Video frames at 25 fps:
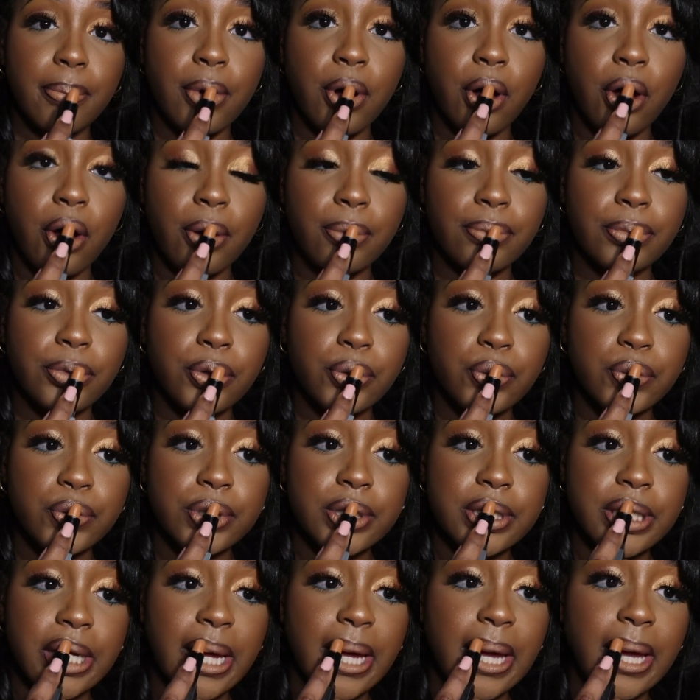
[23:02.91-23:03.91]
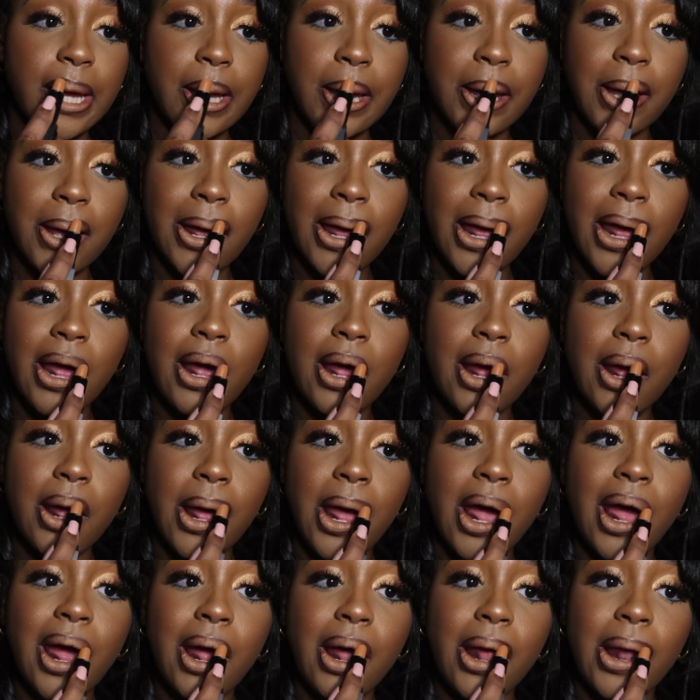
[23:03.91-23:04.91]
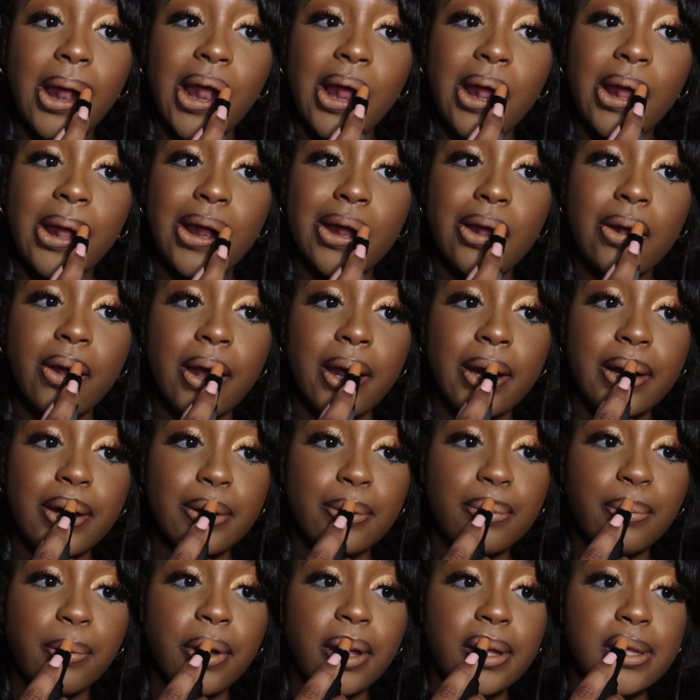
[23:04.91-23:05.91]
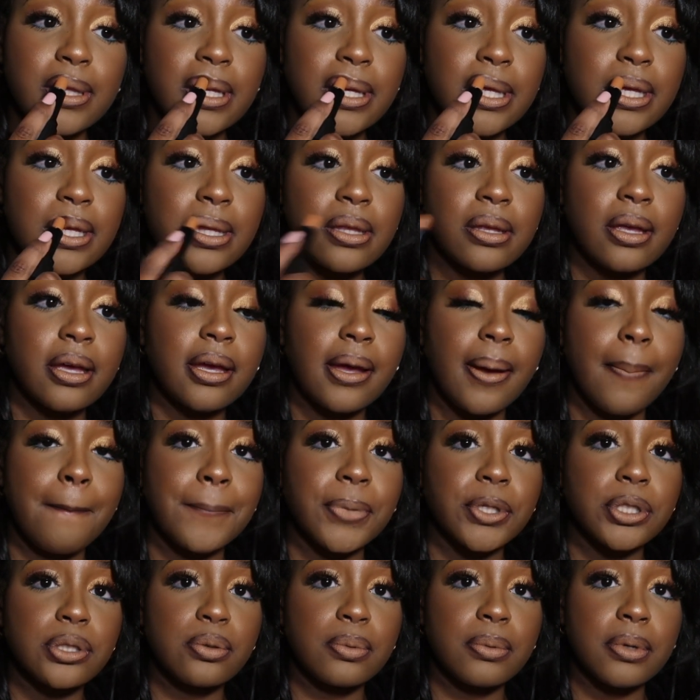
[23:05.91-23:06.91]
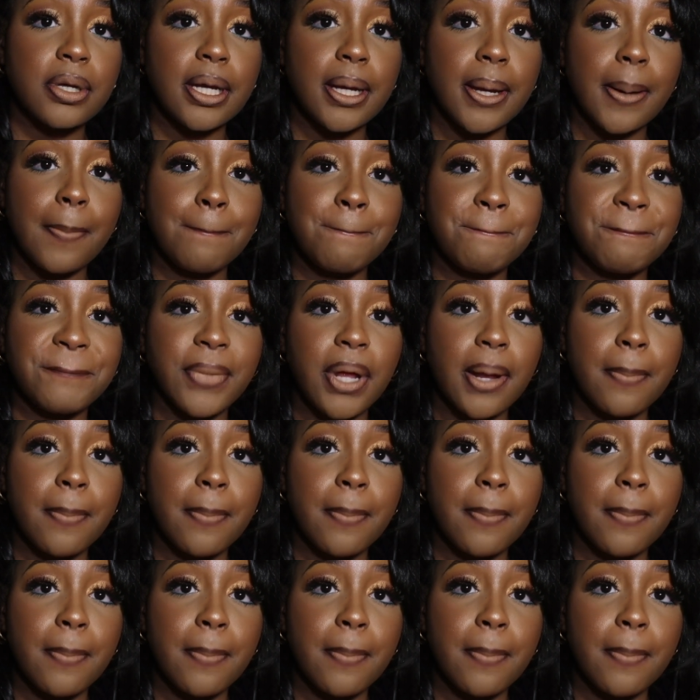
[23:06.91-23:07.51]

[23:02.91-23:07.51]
balm nude shade, so I just put this like in between.